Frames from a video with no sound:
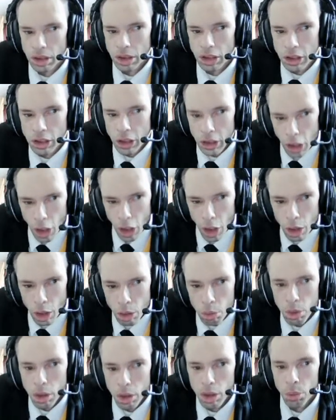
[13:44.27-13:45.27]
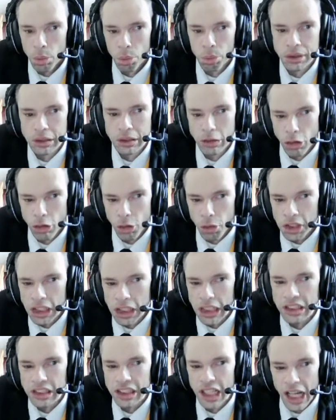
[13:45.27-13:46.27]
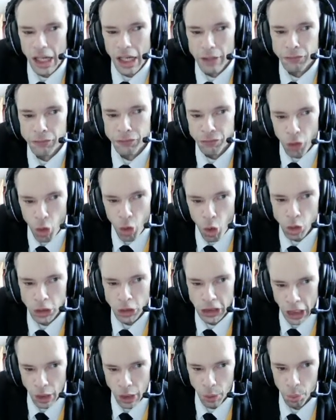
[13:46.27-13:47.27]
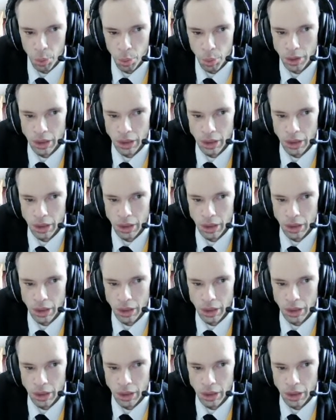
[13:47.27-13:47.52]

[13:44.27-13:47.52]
The clue was already there for you.